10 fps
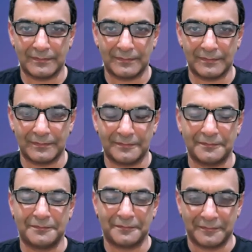
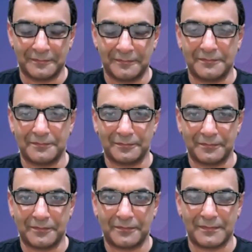
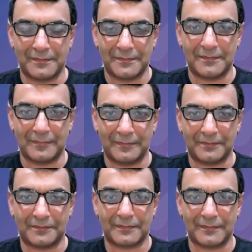
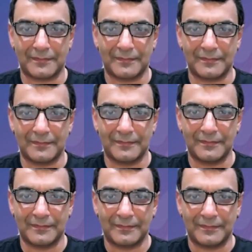
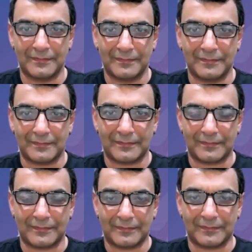
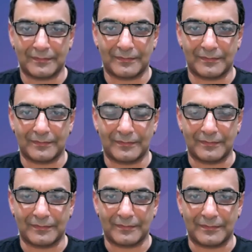
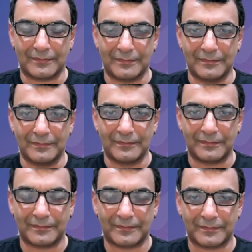
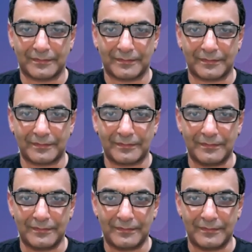(silent)